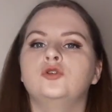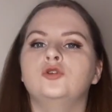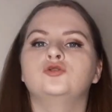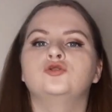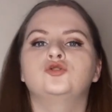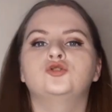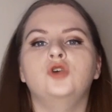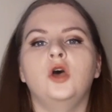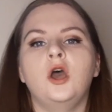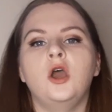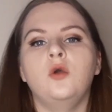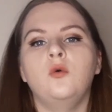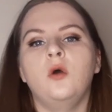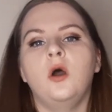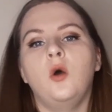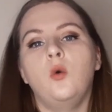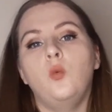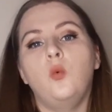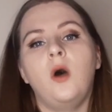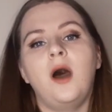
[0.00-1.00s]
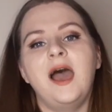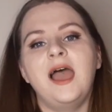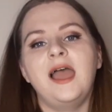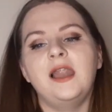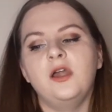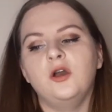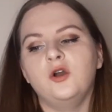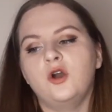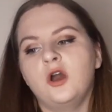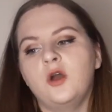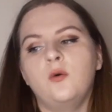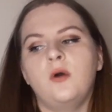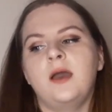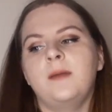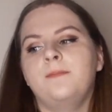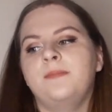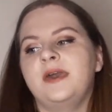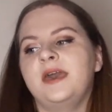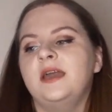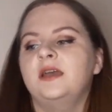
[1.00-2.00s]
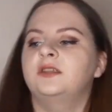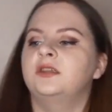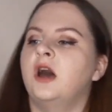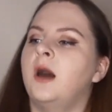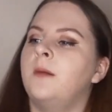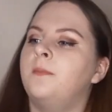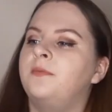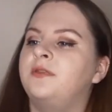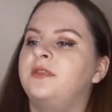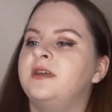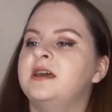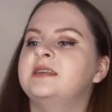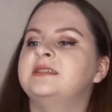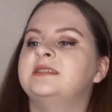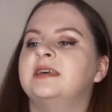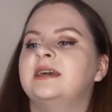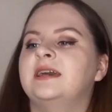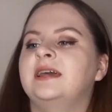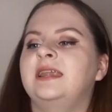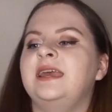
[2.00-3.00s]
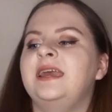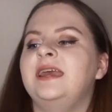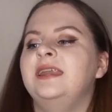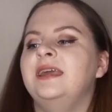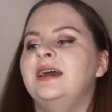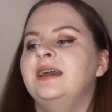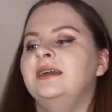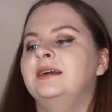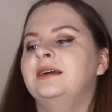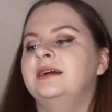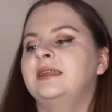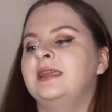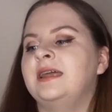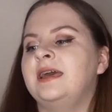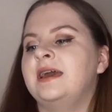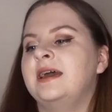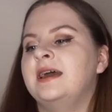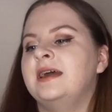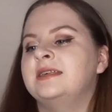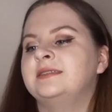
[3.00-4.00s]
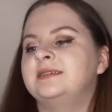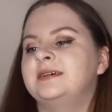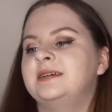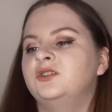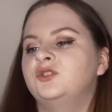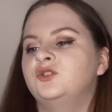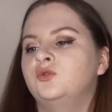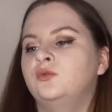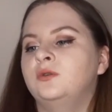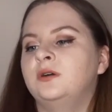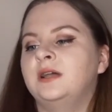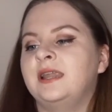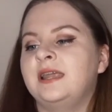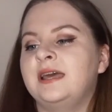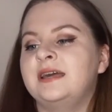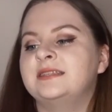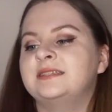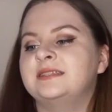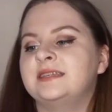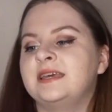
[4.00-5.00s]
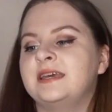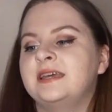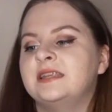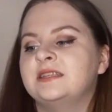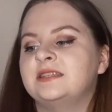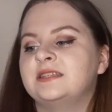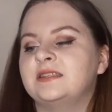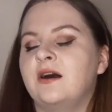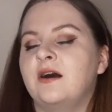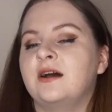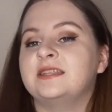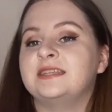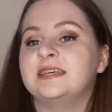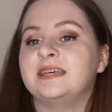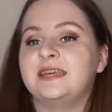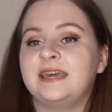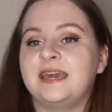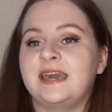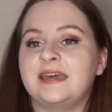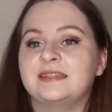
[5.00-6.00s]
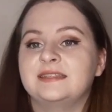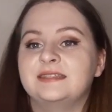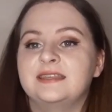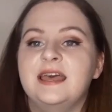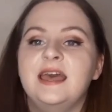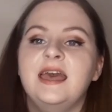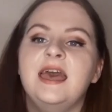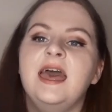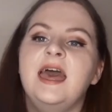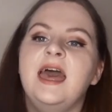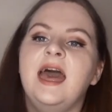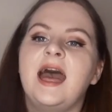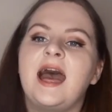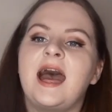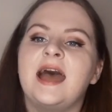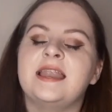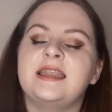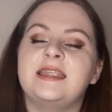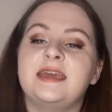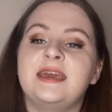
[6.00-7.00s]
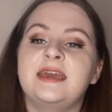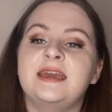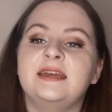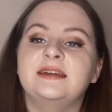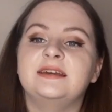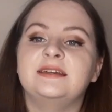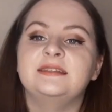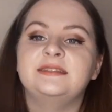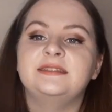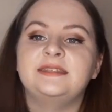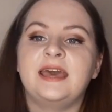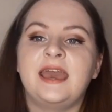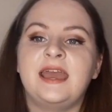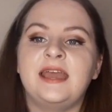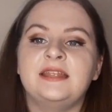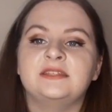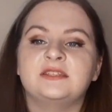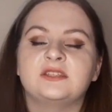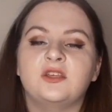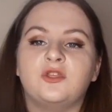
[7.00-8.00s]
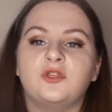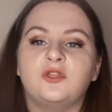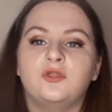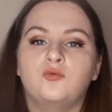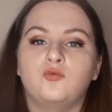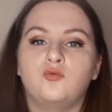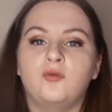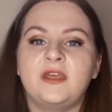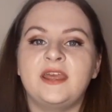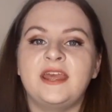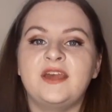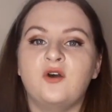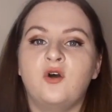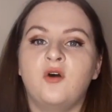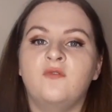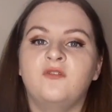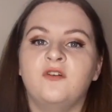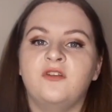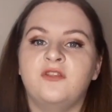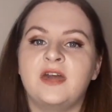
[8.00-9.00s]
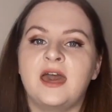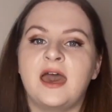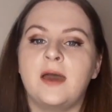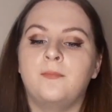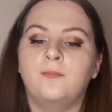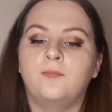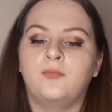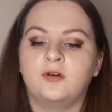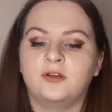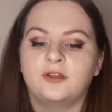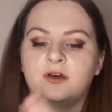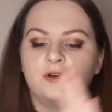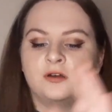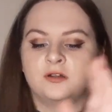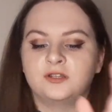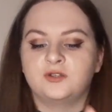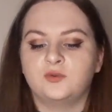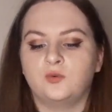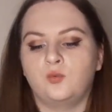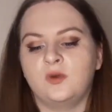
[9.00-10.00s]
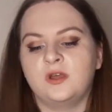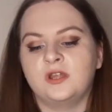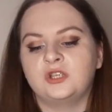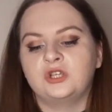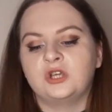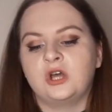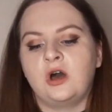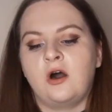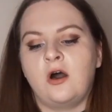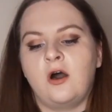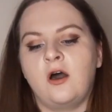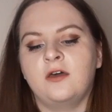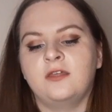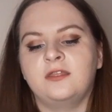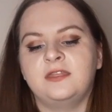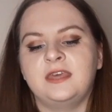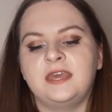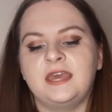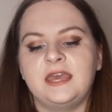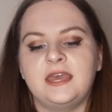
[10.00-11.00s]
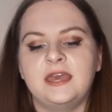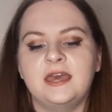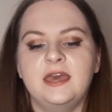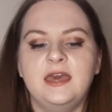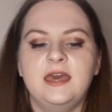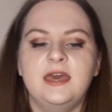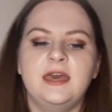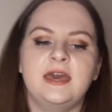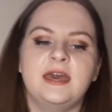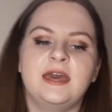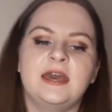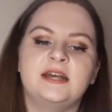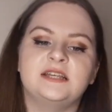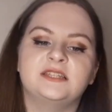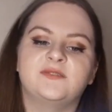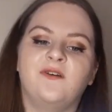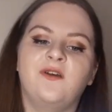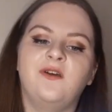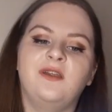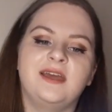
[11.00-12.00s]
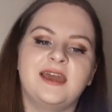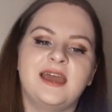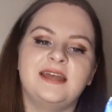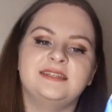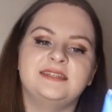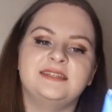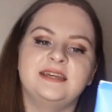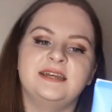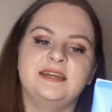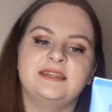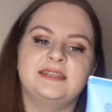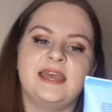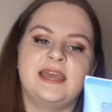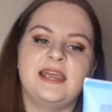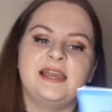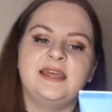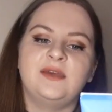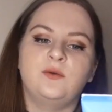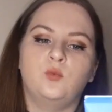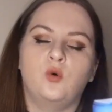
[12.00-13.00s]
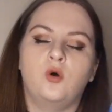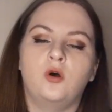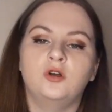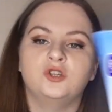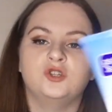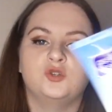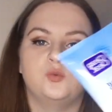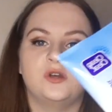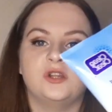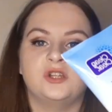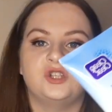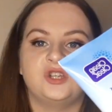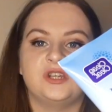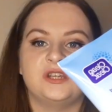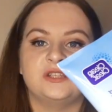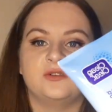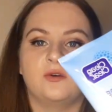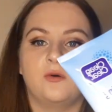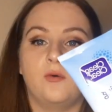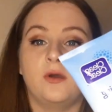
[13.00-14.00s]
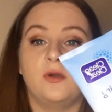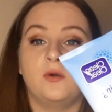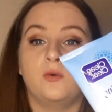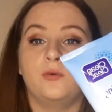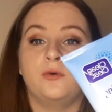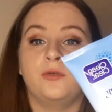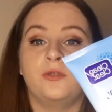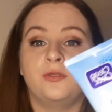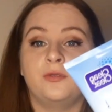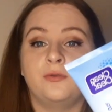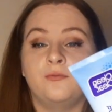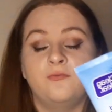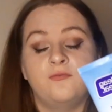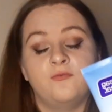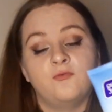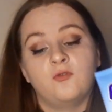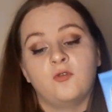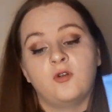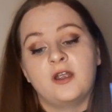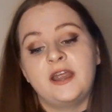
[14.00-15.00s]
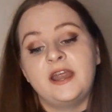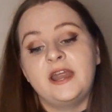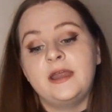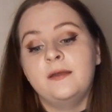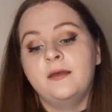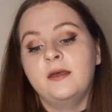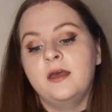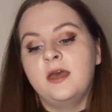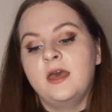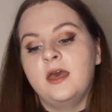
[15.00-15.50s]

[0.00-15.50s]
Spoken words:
So a while ago I picked up this Clean and Clear Essential Clear Skin Starter Kit, and it contains three of their products, which are the Exfoliating Daily Wash, which is oil free,